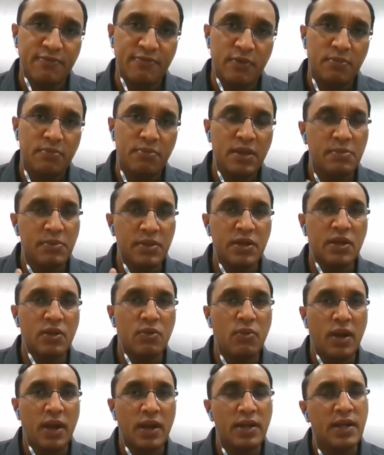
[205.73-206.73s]
may be
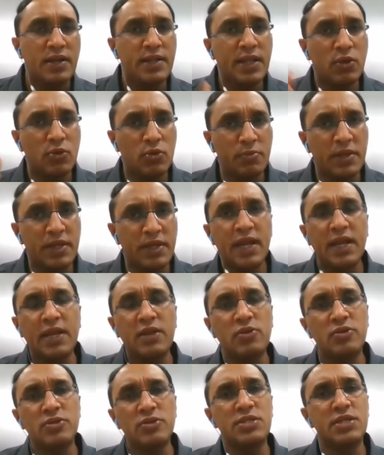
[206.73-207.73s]
required and they could be
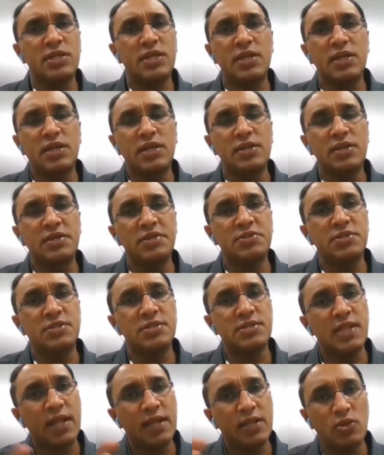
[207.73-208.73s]
diagnostic in conditions
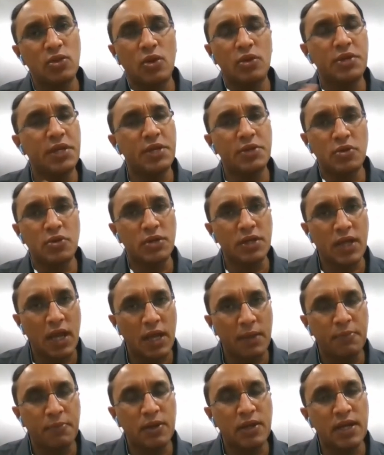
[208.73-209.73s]
like non-ketotic
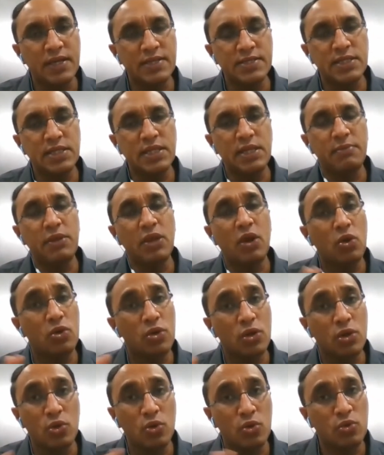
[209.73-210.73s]
hyperglycinemia or
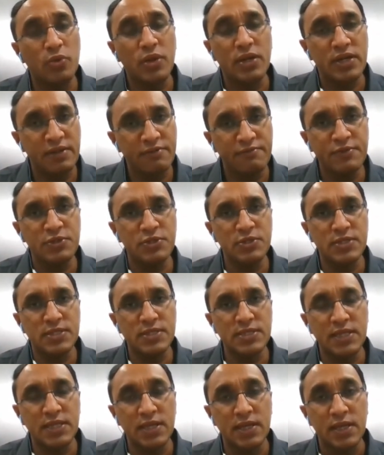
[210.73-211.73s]
GLUT1 deficiency.